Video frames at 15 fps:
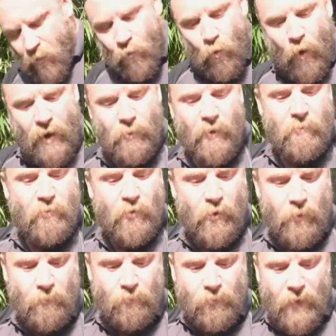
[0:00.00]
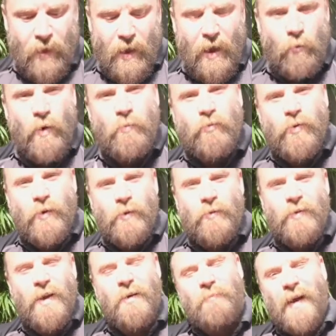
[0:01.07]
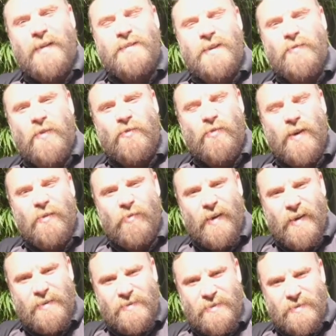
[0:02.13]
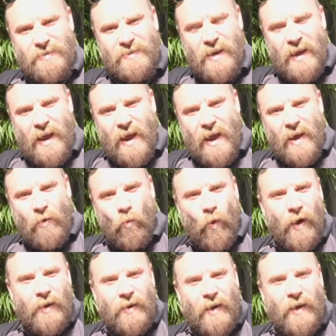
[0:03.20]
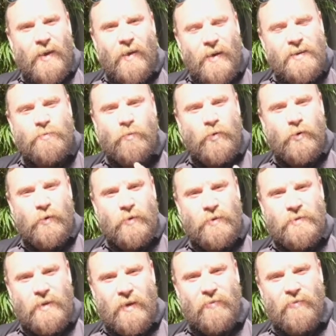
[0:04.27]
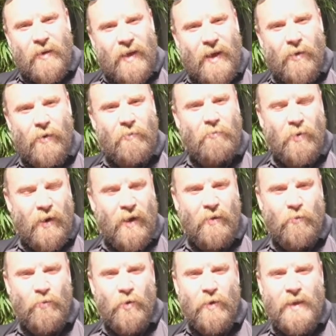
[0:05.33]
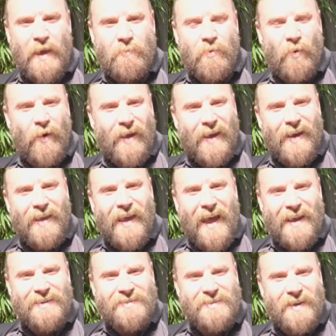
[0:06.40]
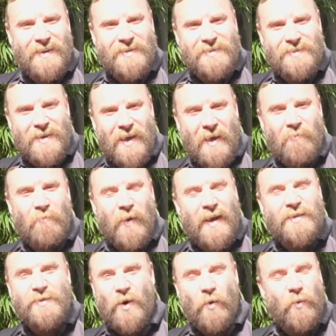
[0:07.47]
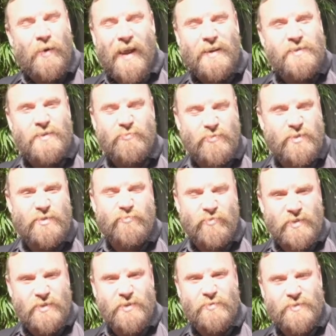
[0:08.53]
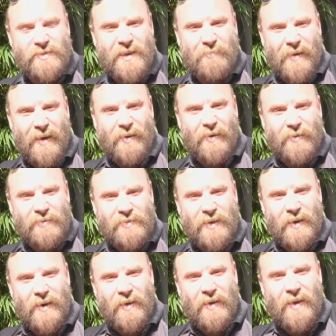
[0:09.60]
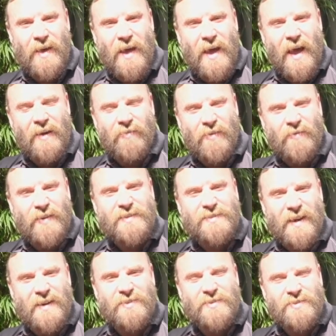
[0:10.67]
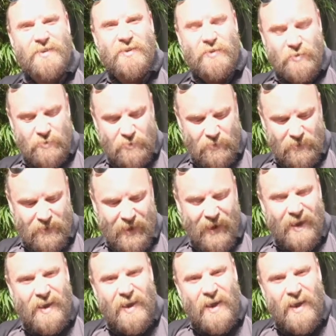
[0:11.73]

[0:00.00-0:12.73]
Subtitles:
Why do we prune? We prune basically for three reasons. One, a nice pruned flower and plant will keep away any insects and pests, or will actually just reduce the amount of infestations that you could get.